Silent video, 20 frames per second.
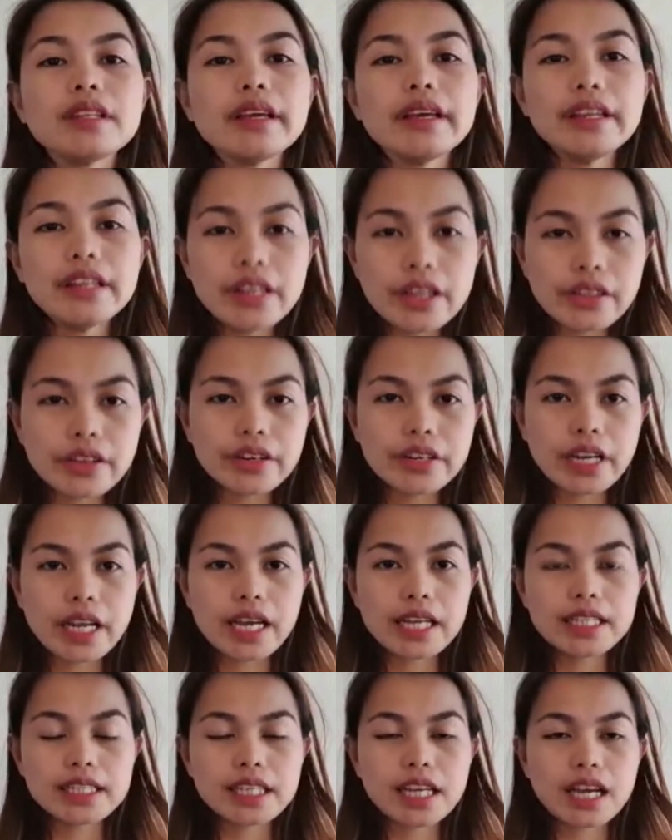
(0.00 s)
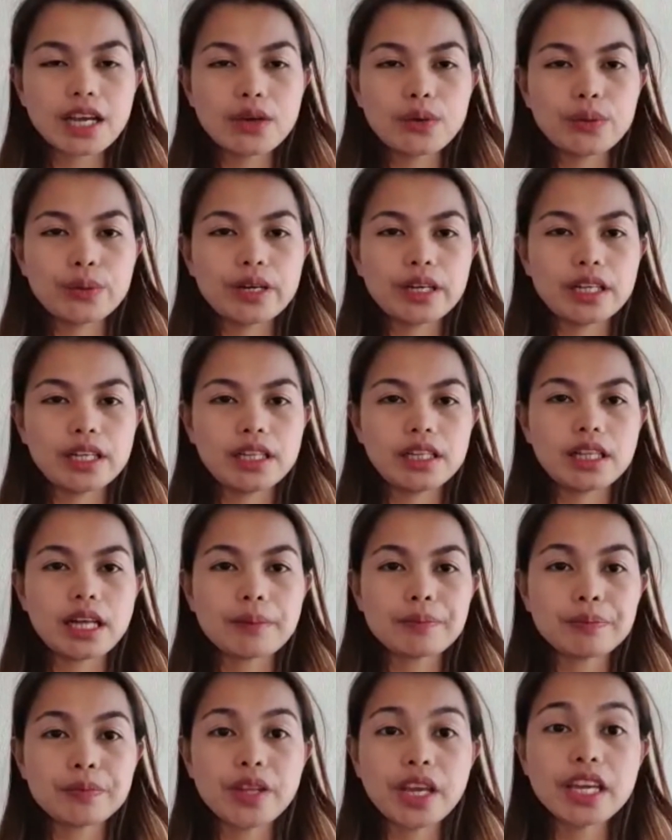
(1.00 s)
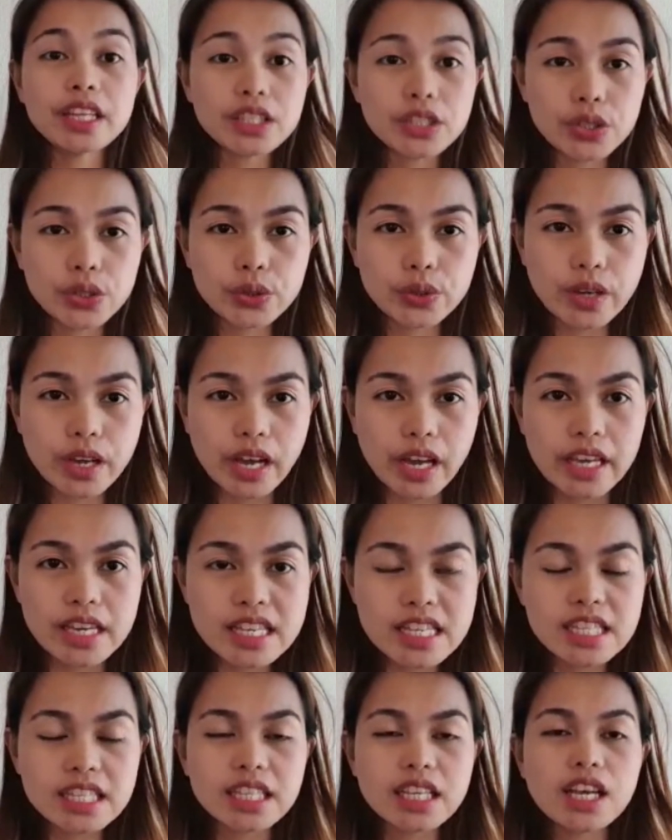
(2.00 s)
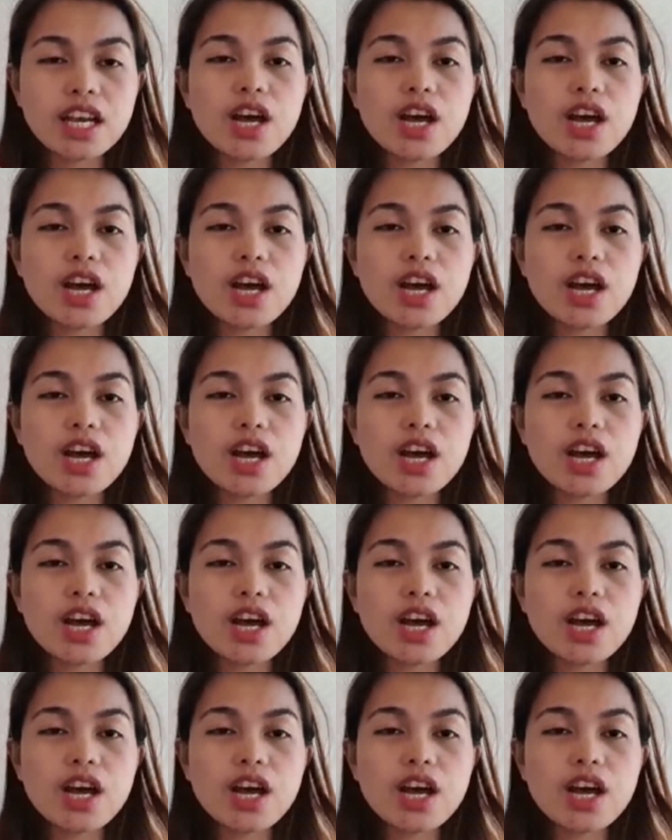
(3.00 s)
in Netherlands, I will update you guys